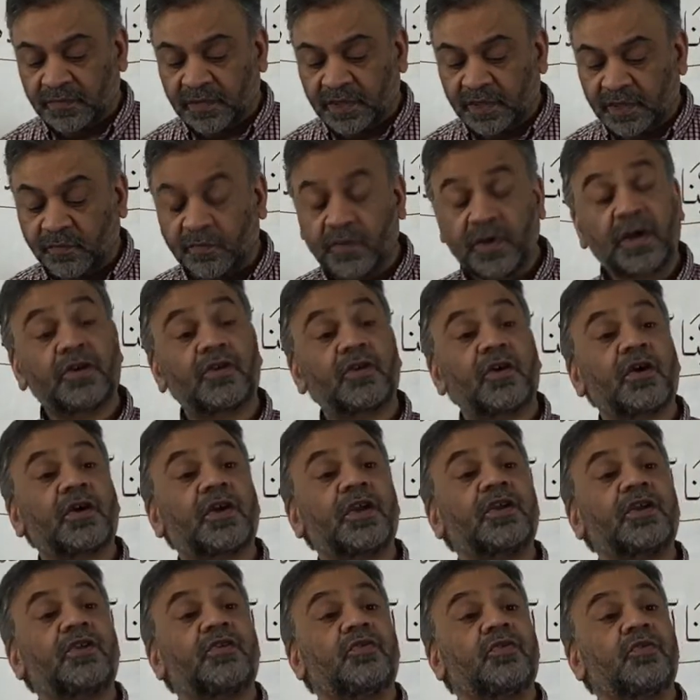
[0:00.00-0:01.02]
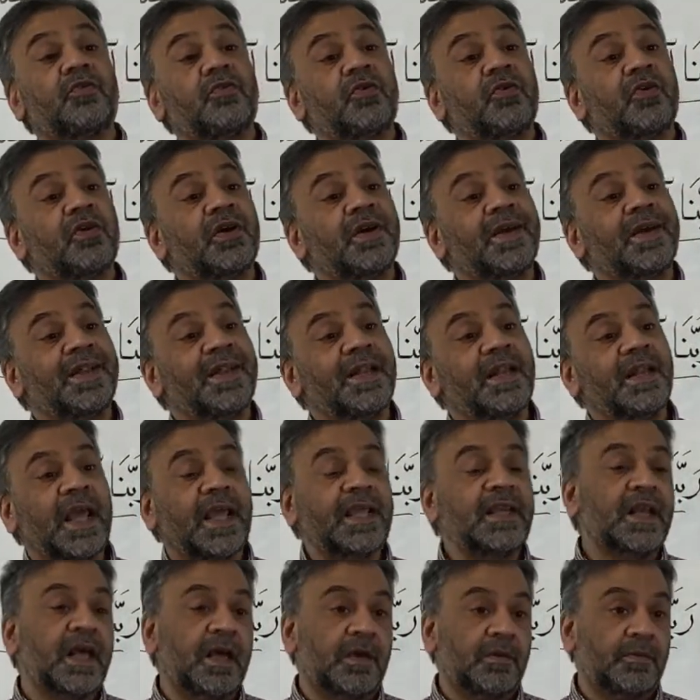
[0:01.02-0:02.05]
we are talking to
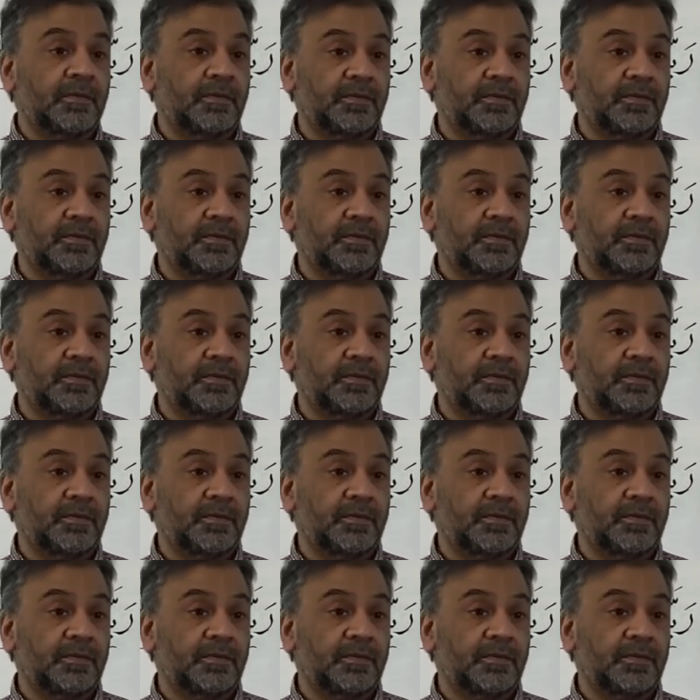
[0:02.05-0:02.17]
Laila.